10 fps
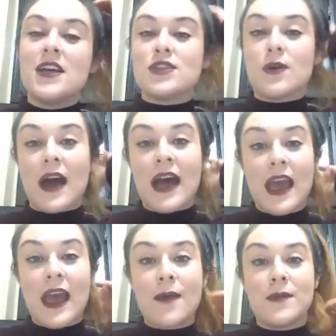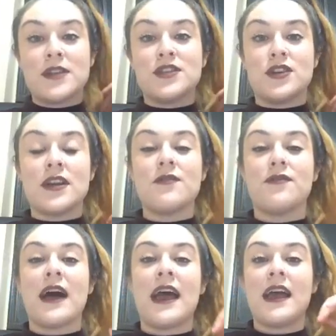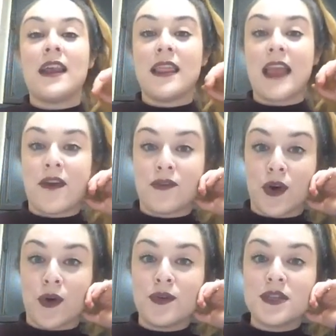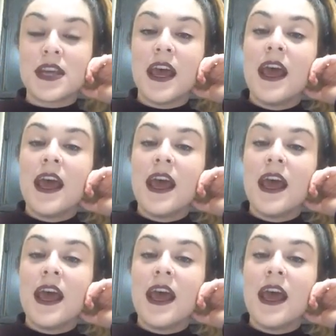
So I am a certified life coach,